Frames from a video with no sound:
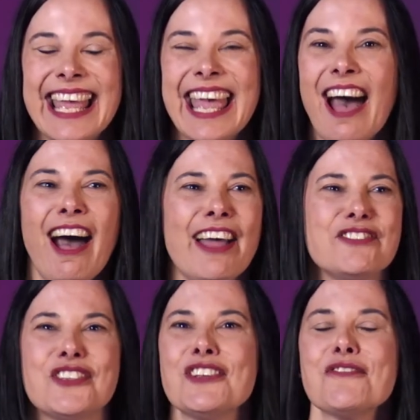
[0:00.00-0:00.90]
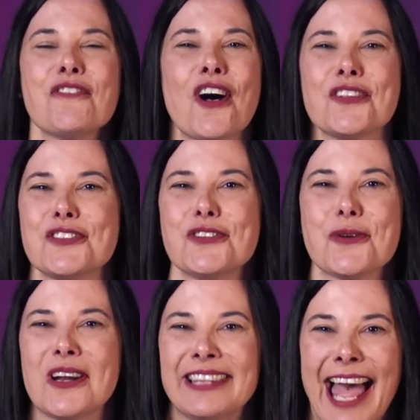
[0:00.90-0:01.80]
uh, just falls into
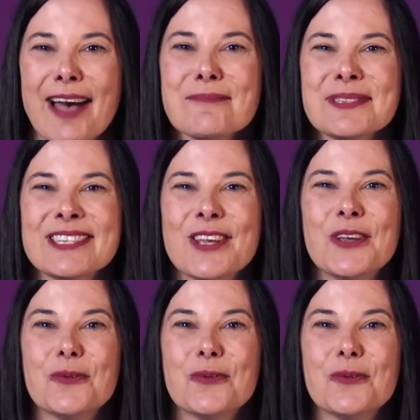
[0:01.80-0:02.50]
our laps.